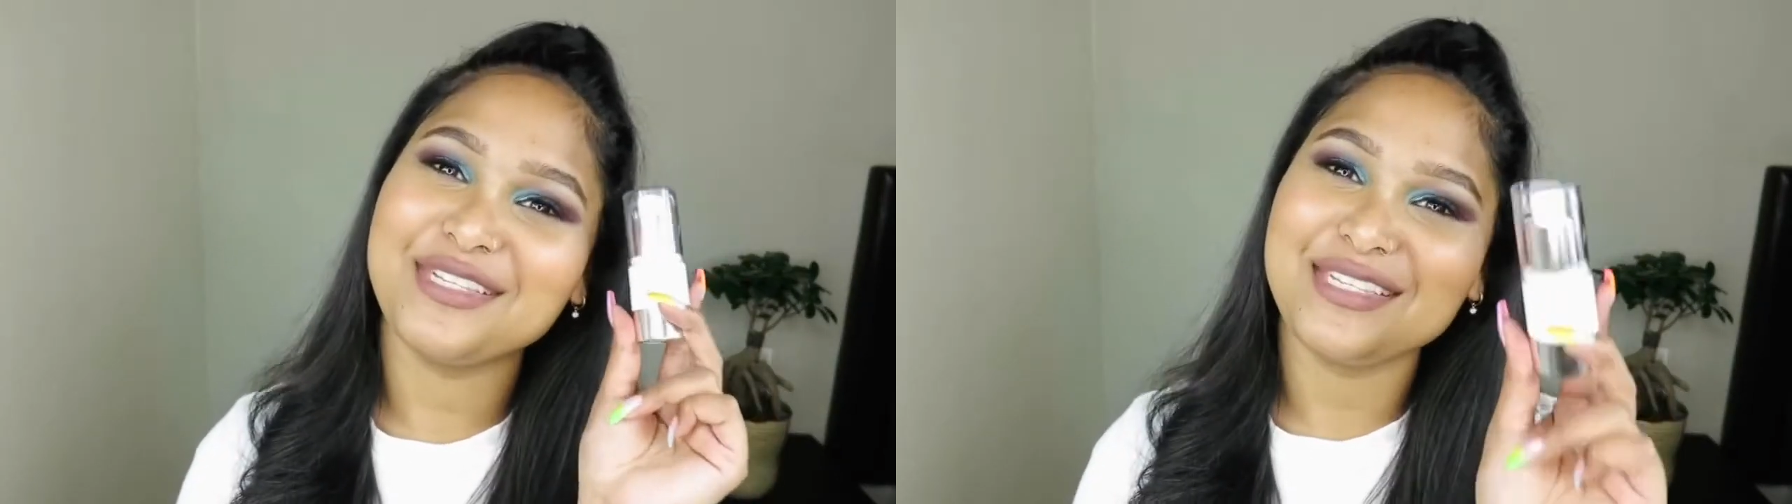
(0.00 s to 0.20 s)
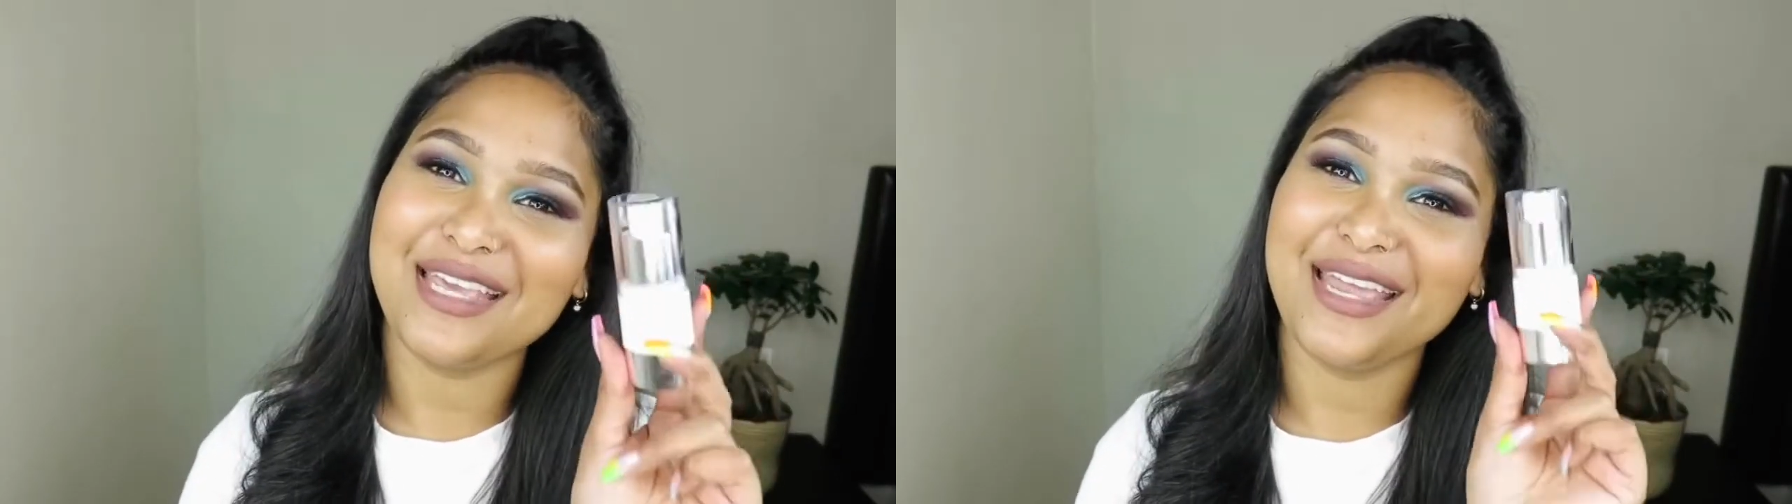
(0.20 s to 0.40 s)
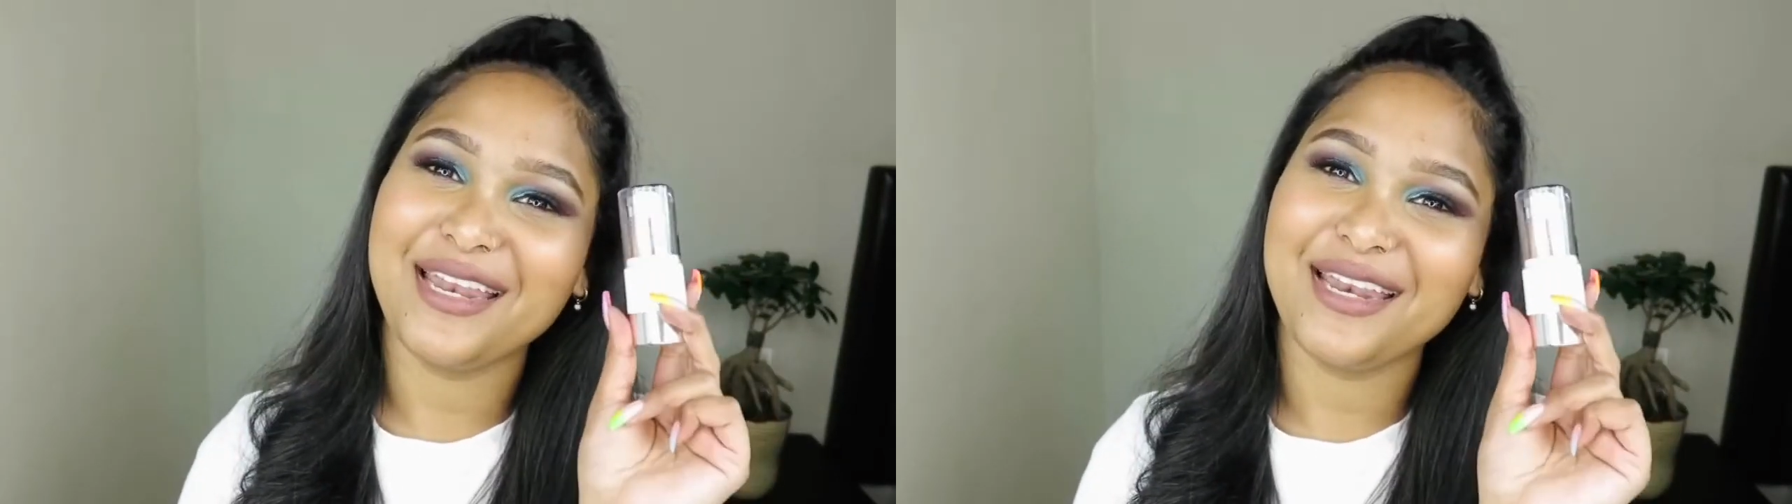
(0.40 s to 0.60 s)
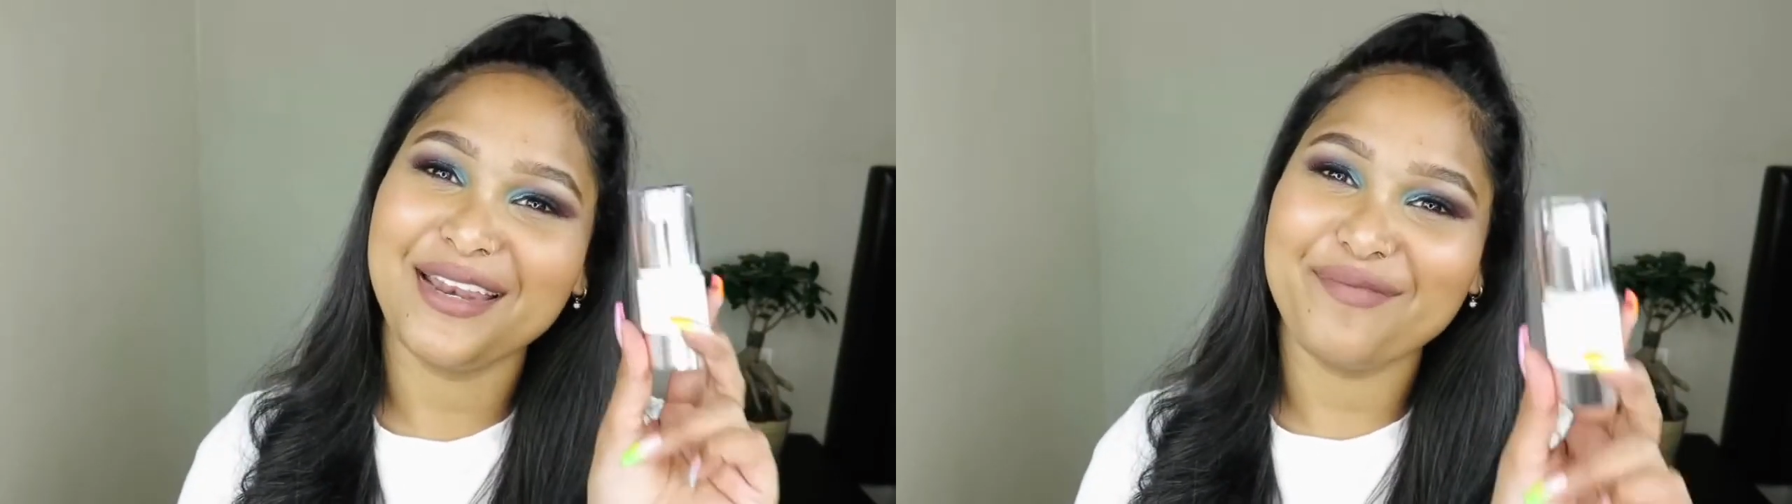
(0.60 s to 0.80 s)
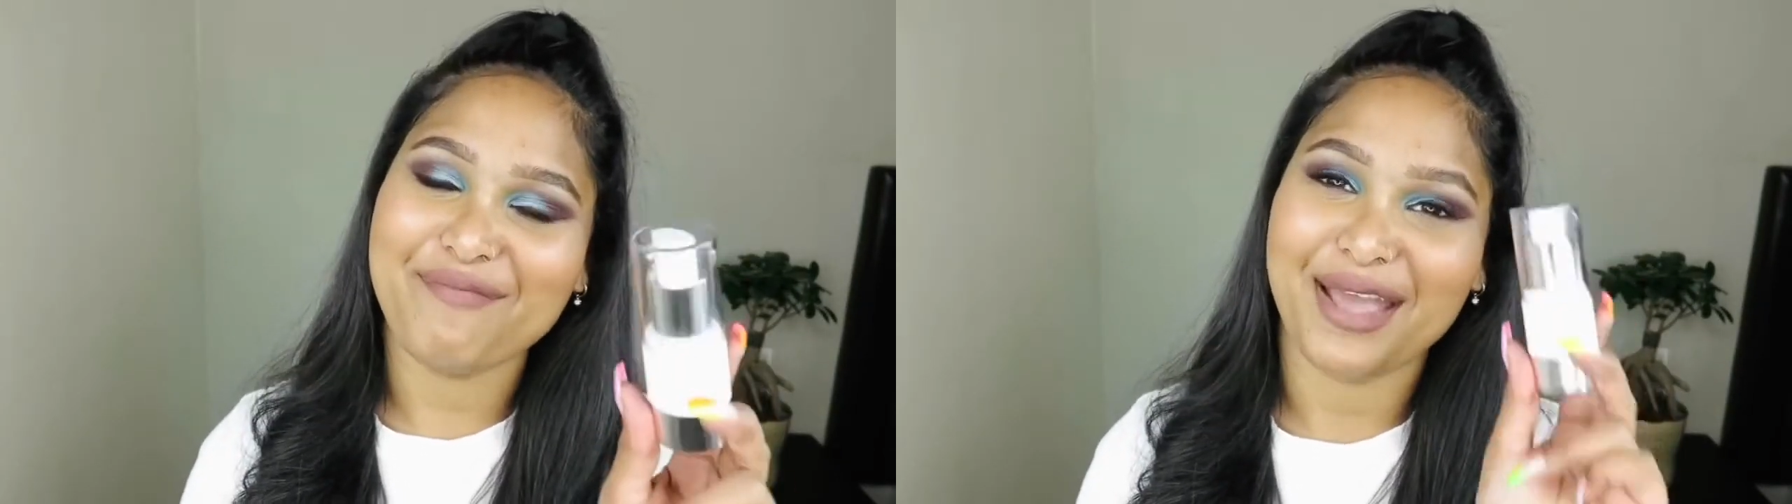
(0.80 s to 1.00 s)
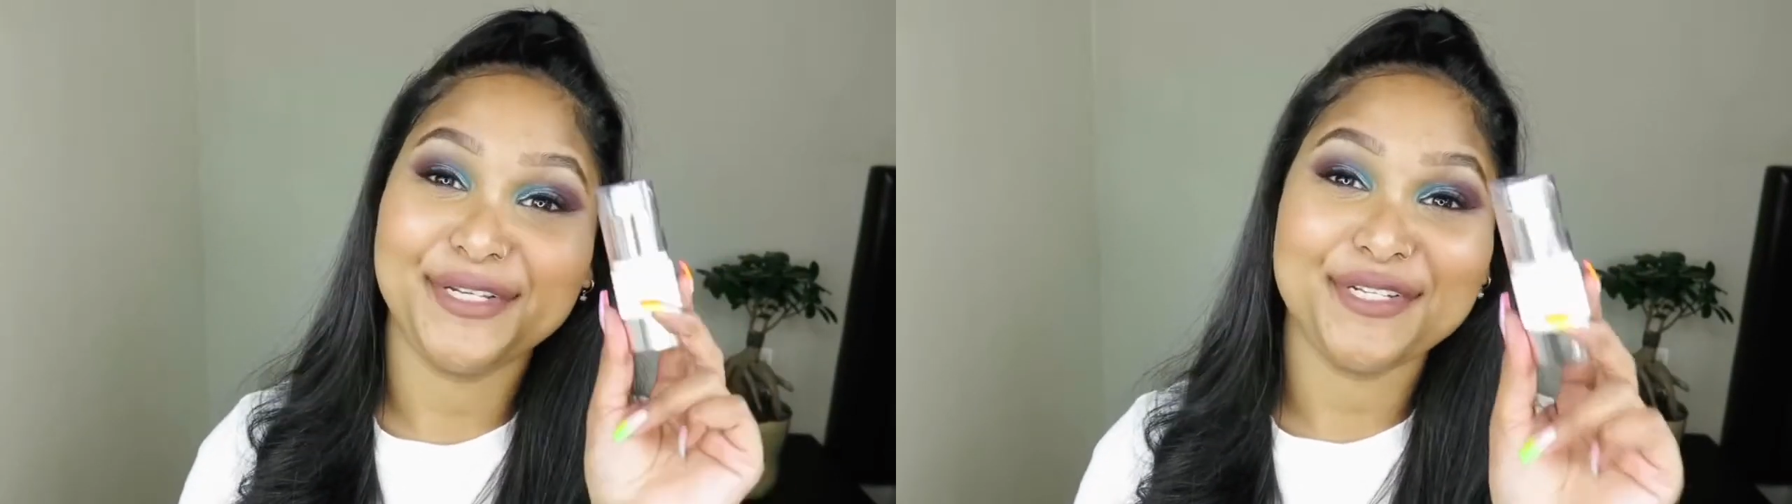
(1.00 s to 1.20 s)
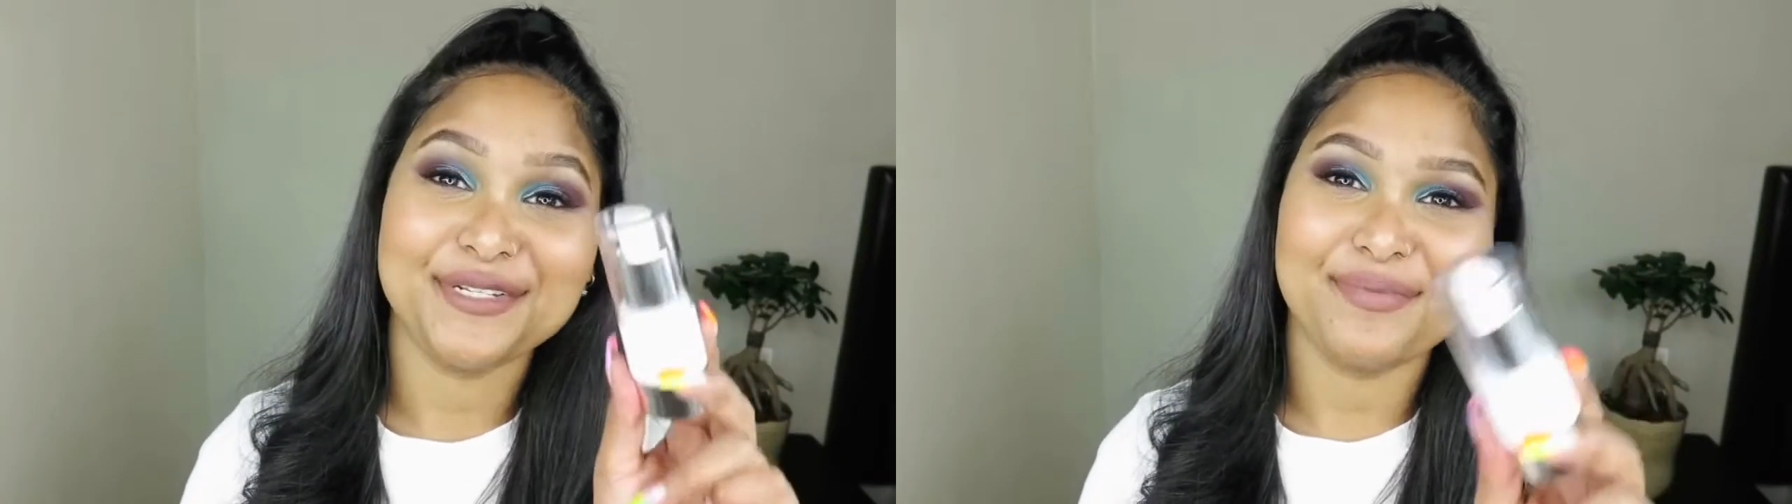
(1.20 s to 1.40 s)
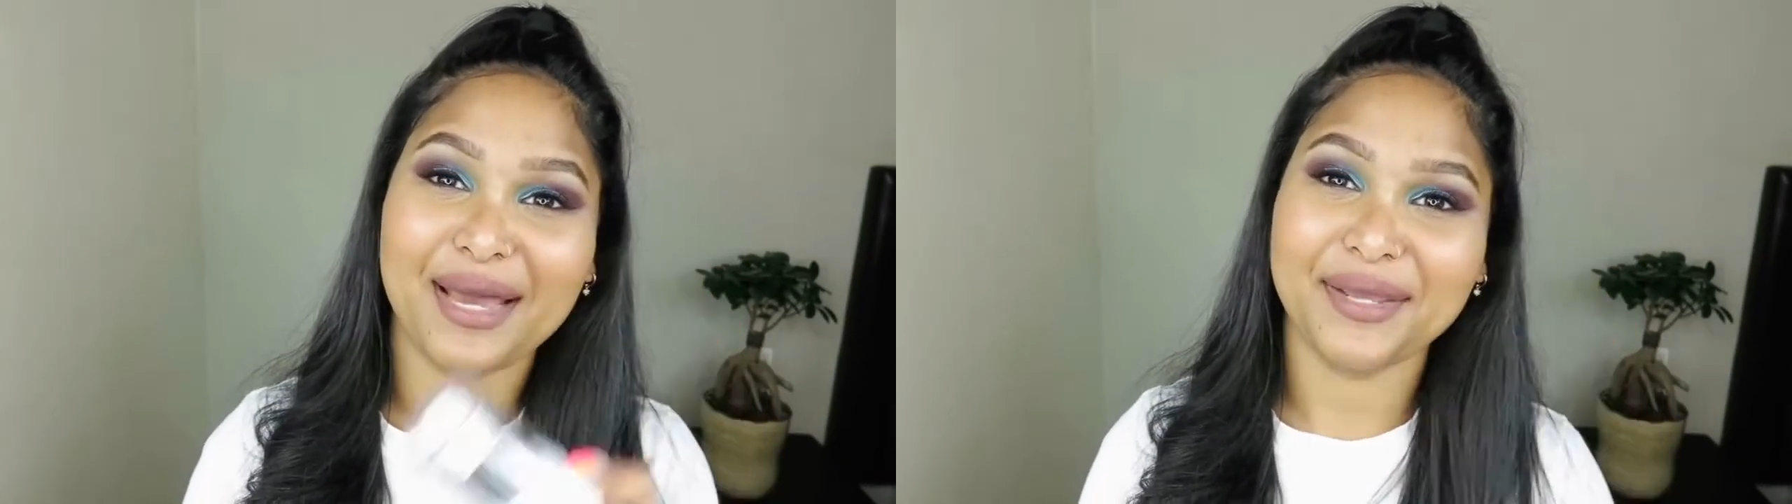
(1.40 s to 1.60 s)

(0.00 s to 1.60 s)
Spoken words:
skin matches mine.